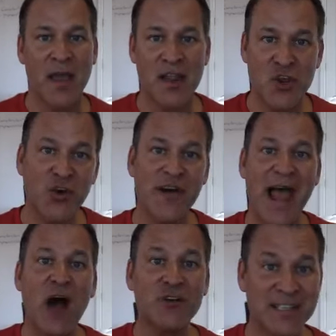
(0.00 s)
And you're
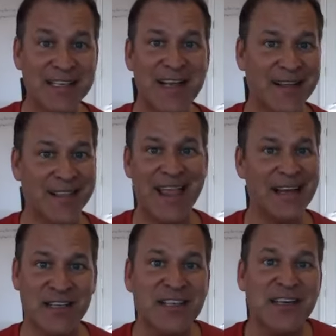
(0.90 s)
now seeing that
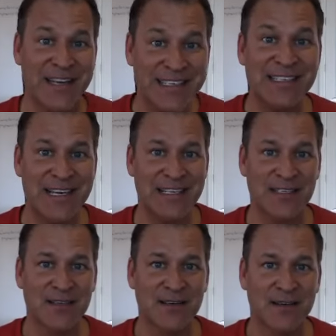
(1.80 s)
that doesn't
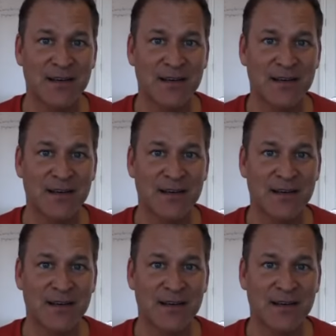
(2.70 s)
exist.